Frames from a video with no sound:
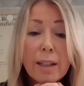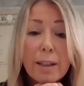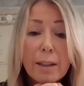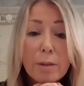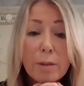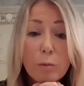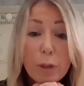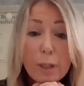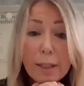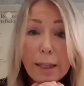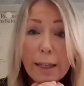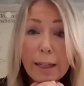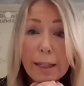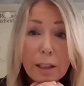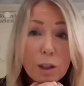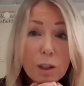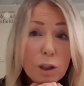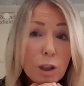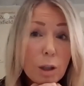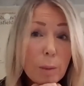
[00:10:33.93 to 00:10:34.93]

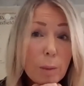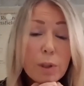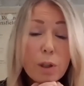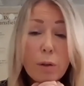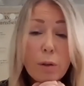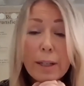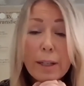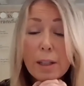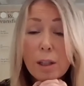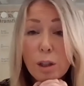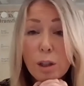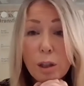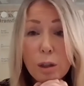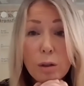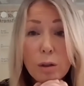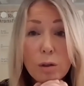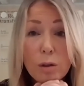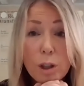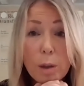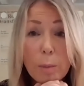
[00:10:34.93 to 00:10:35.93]
retaining jobs, creating new
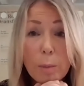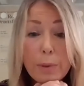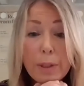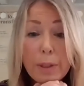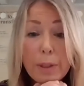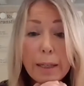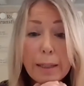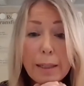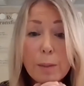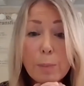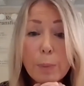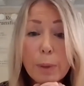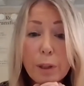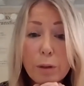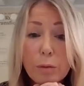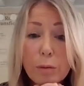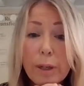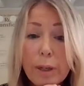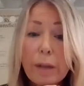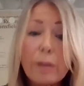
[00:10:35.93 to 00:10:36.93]
jobs, and it's built
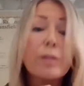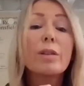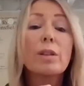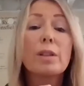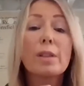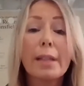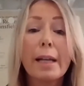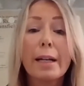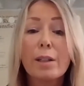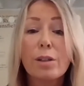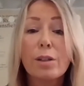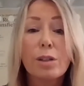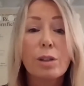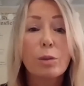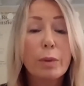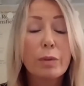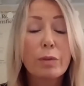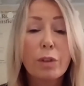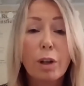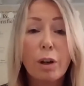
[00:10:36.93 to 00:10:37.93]
around the sectors that
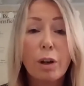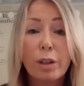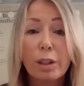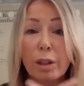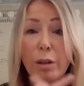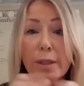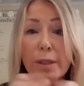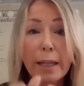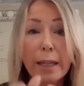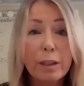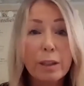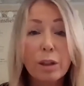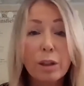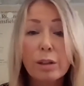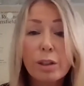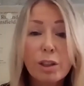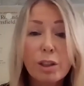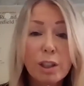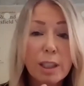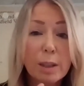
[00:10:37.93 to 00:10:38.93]
we've got. You know,
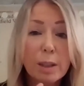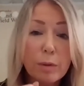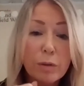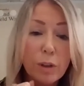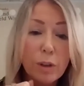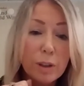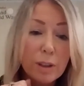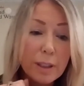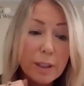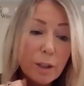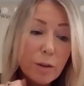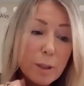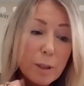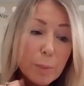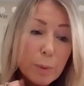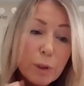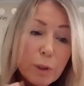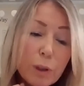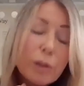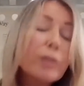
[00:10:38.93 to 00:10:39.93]
technology, we've got an
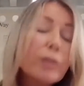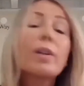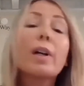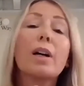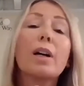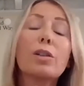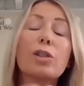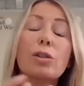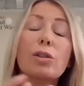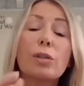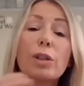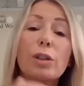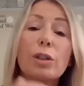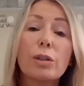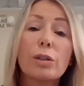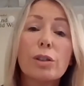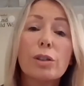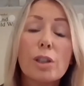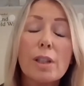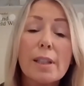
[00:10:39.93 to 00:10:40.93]
incredible arts and
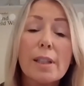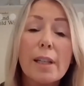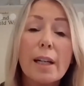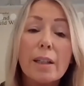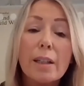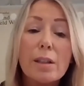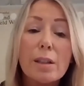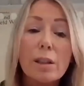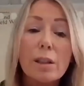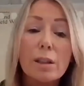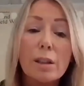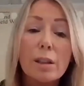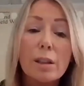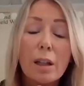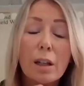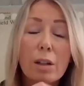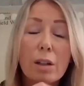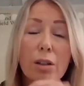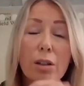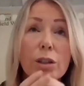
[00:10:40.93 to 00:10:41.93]
culture sector,
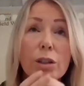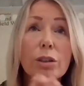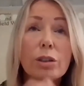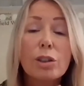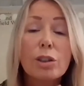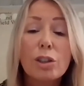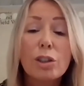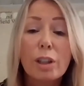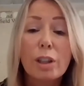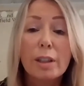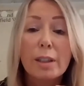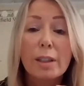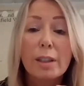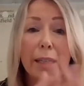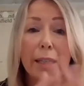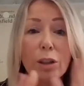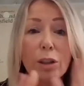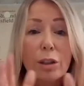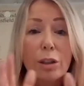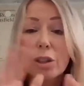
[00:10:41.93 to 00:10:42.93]
arts and culture,
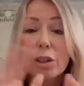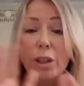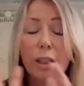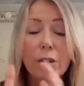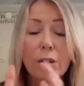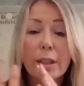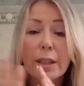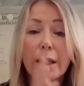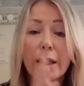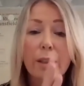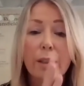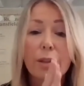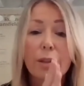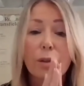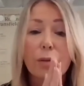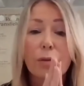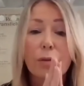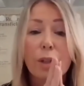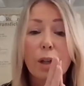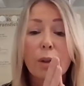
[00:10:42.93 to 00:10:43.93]
technology, and all that kind of
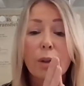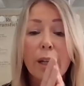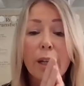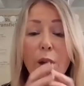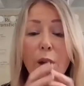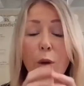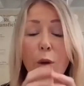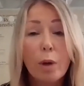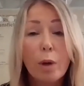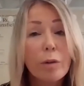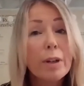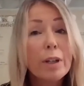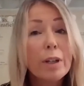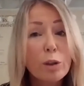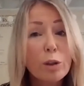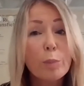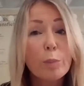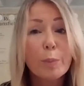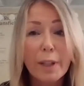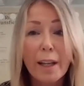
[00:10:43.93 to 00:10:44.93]
stuff. So we're in a
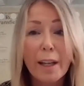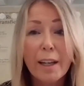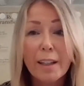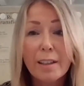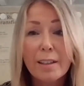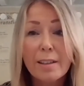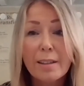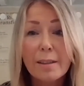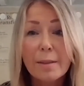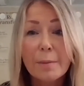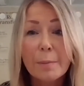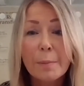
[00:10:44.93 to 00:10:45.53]
good place,